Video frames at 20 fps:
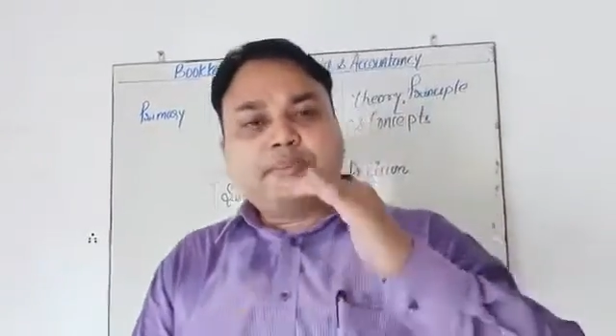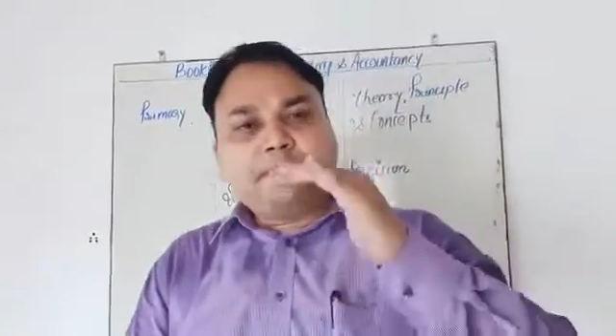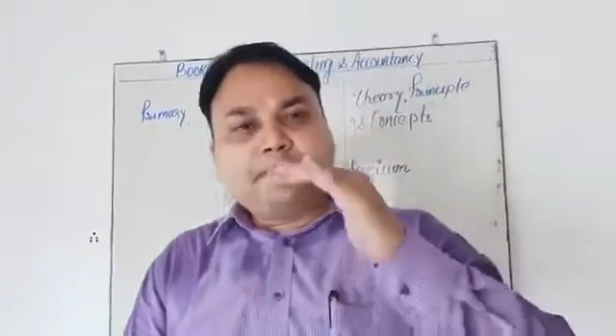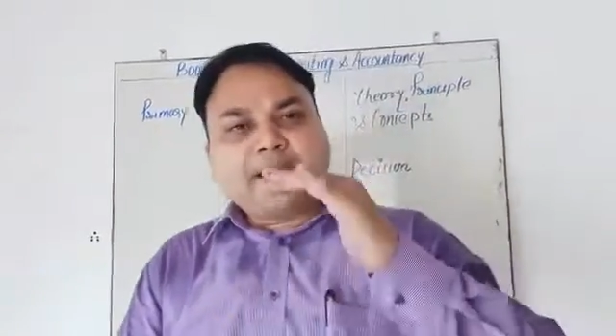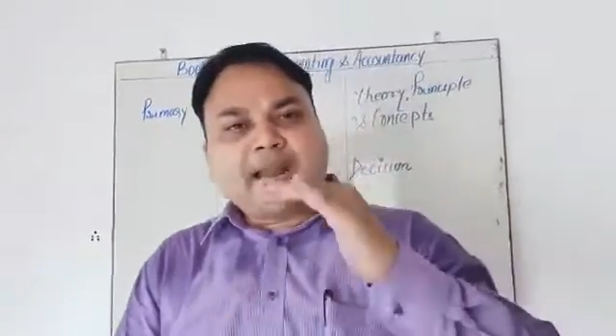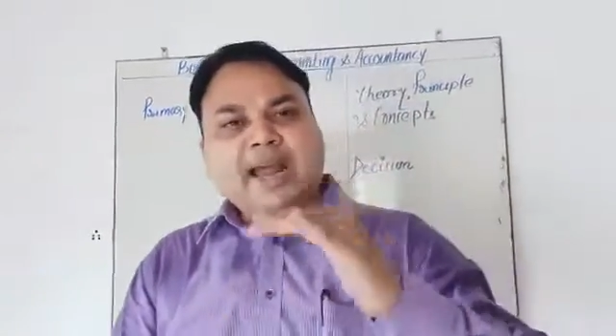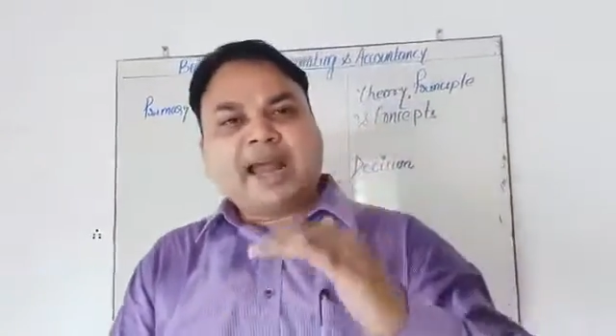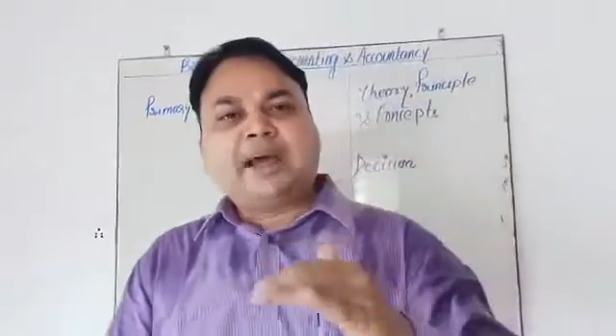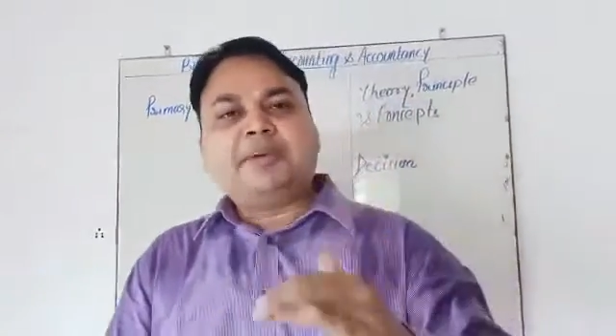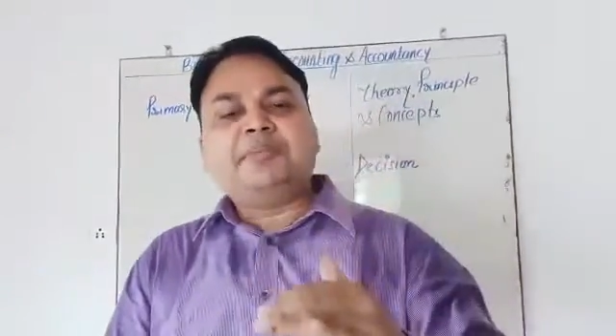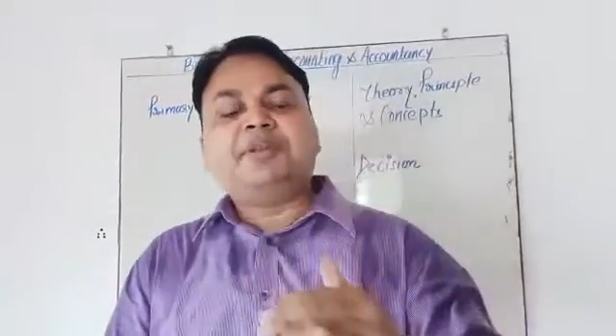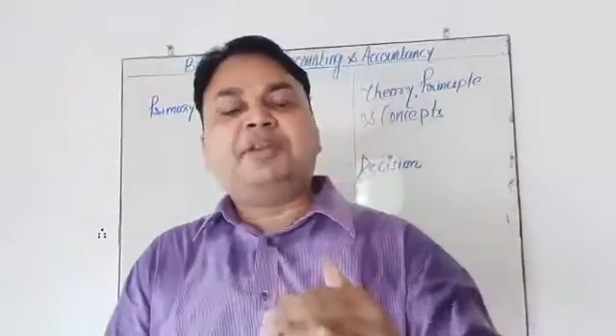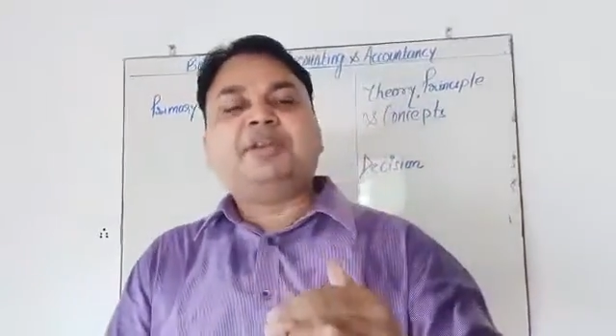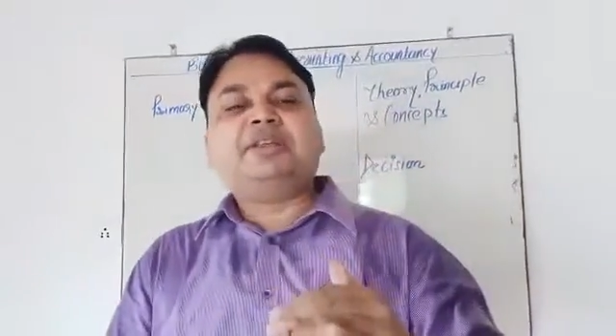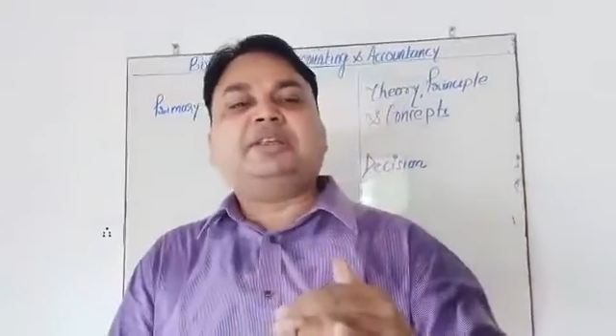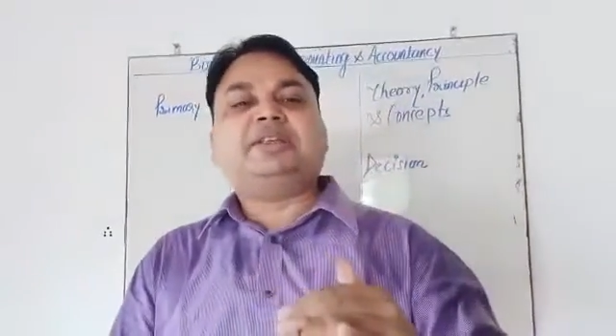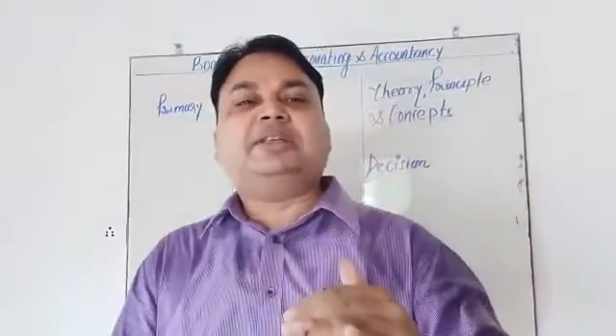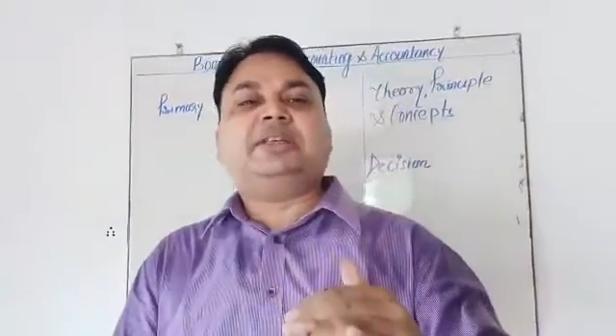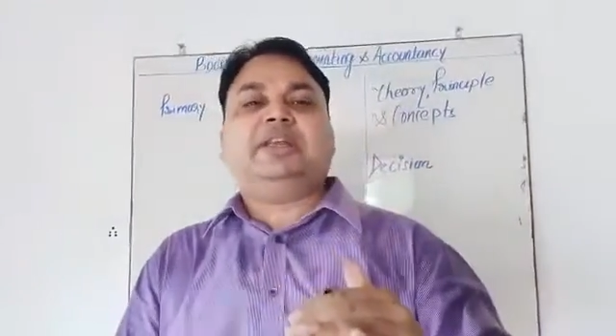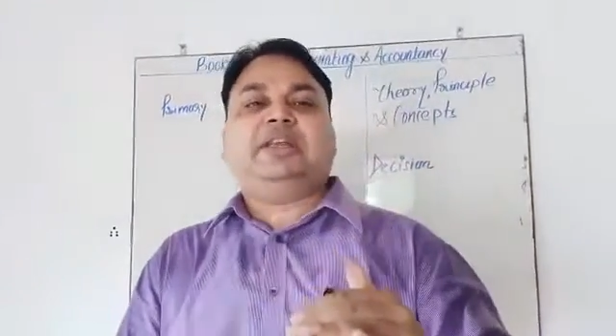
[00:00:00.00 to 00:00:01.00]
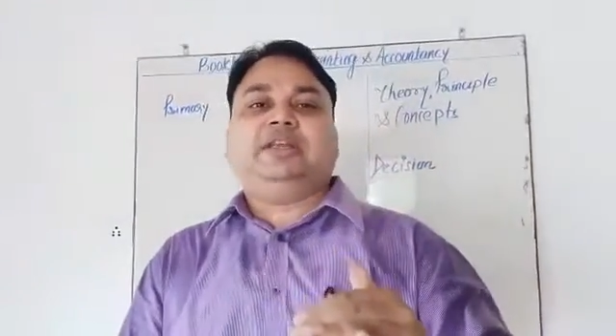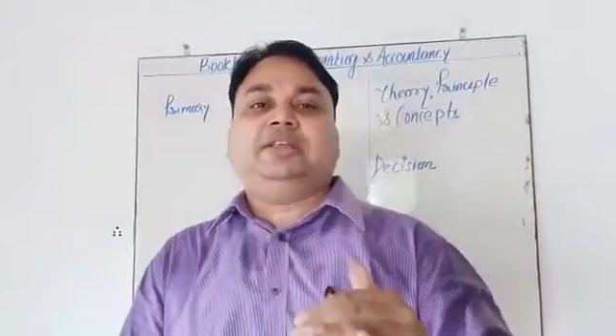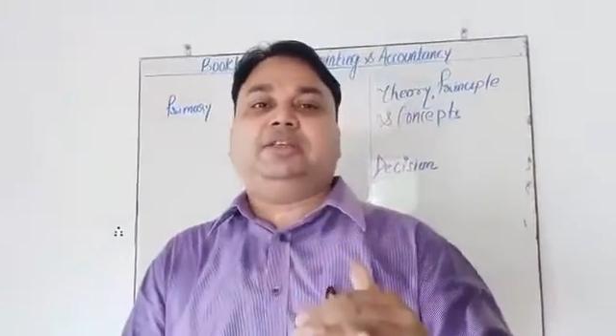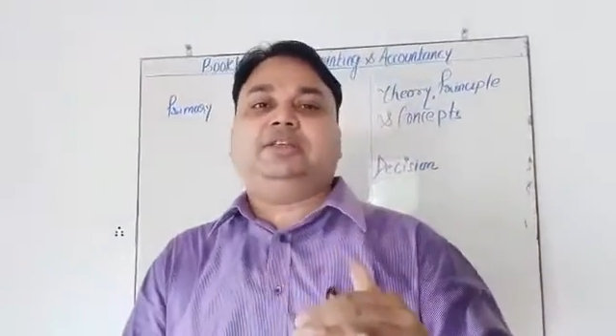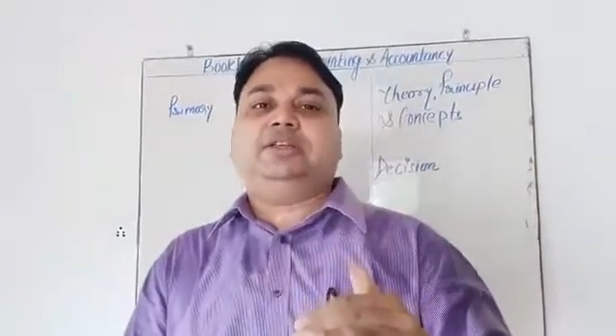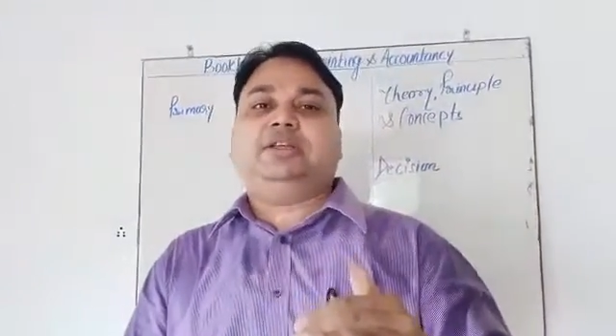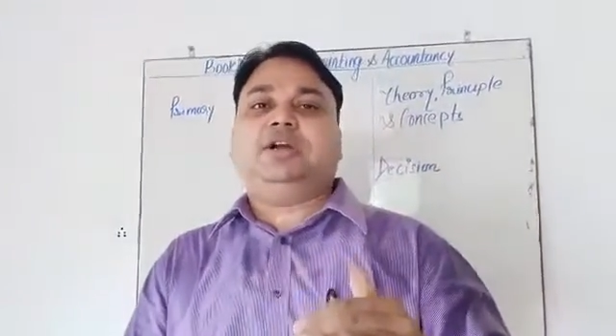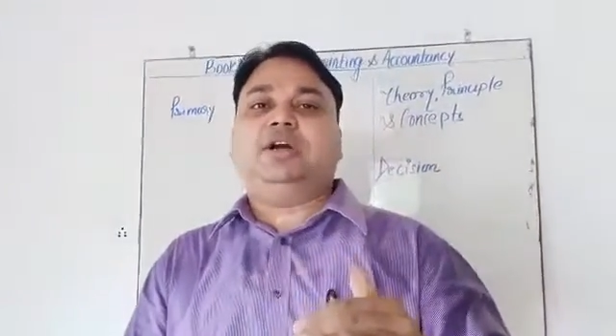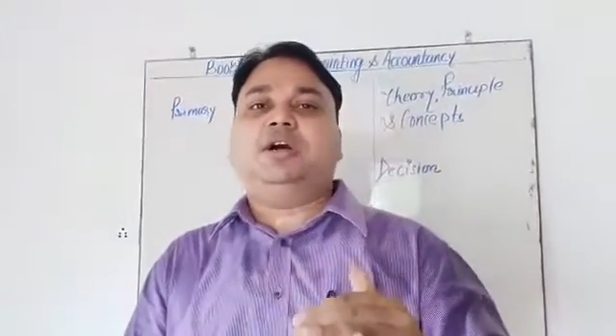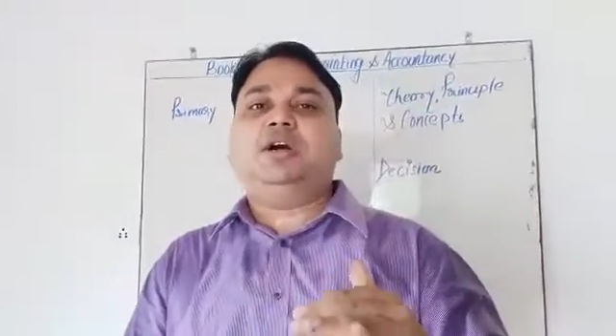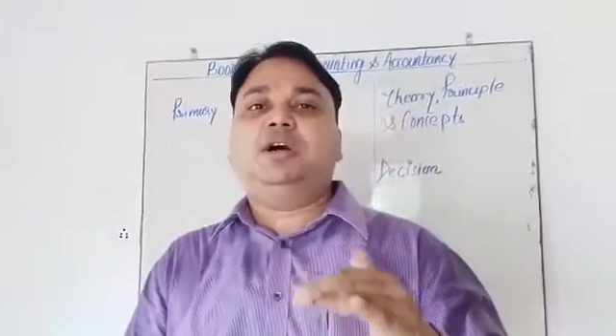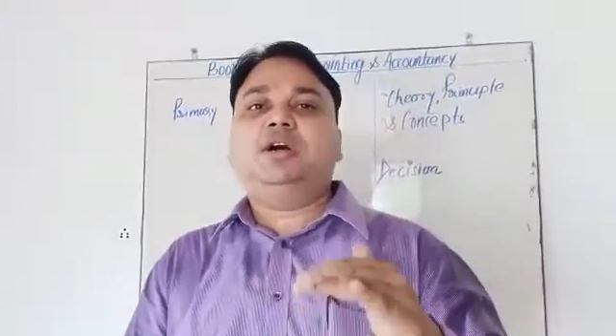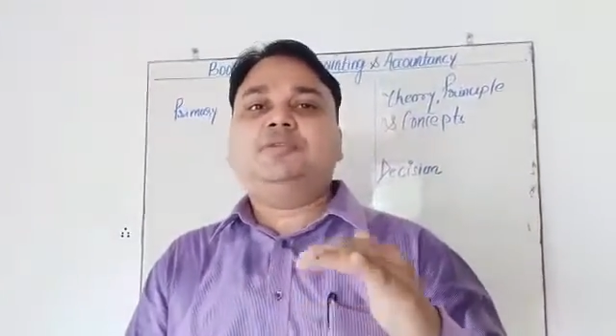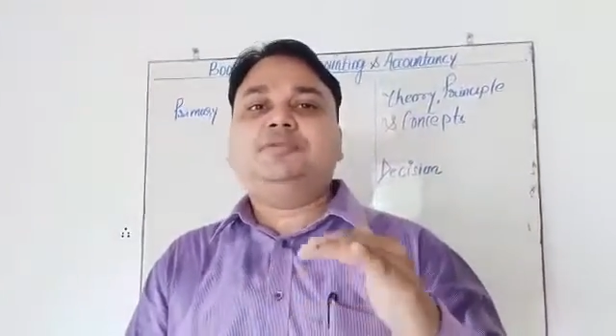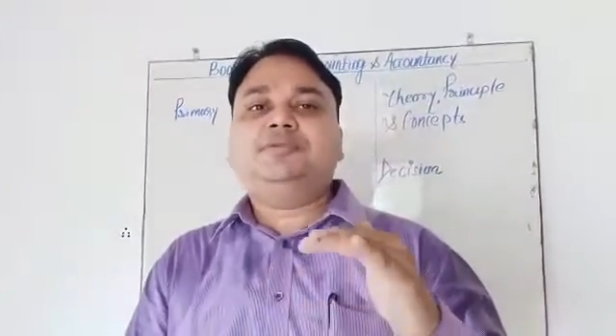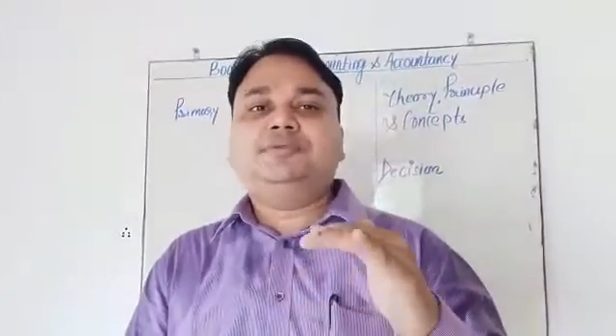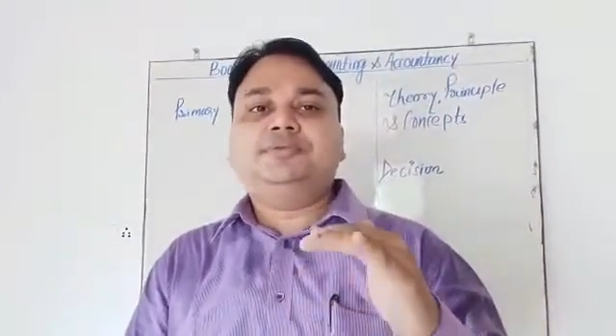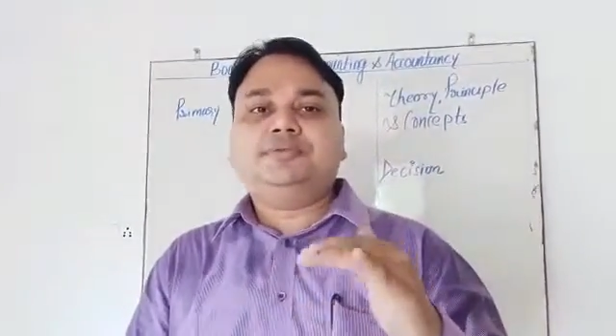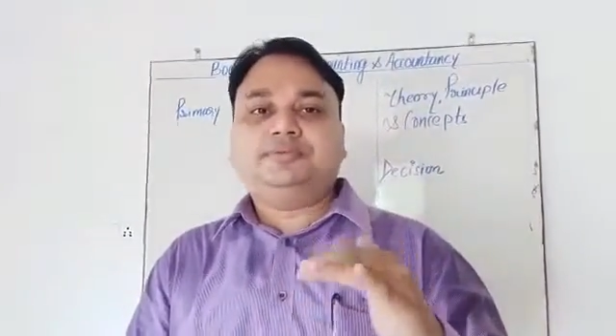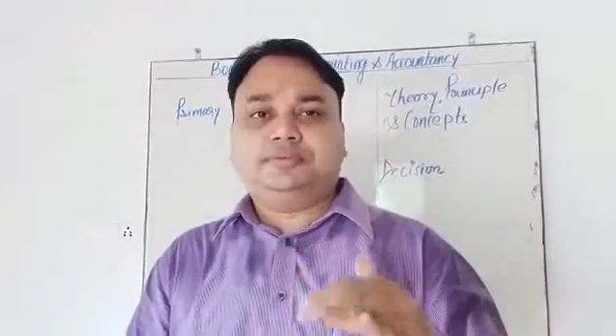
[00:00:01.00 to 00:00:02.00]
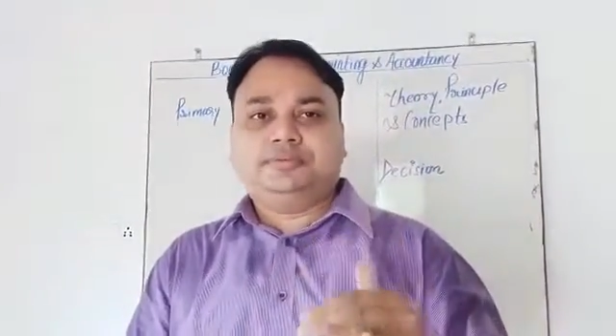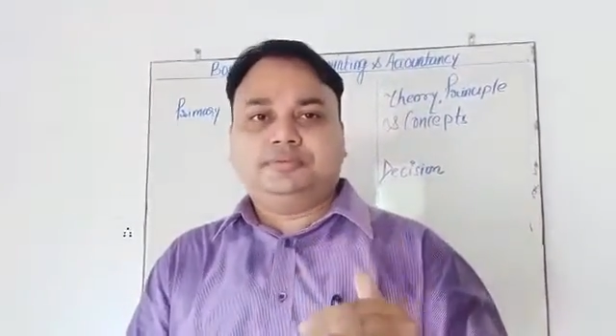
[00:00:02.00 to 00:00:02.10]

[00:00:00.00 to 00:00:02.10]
primary stage of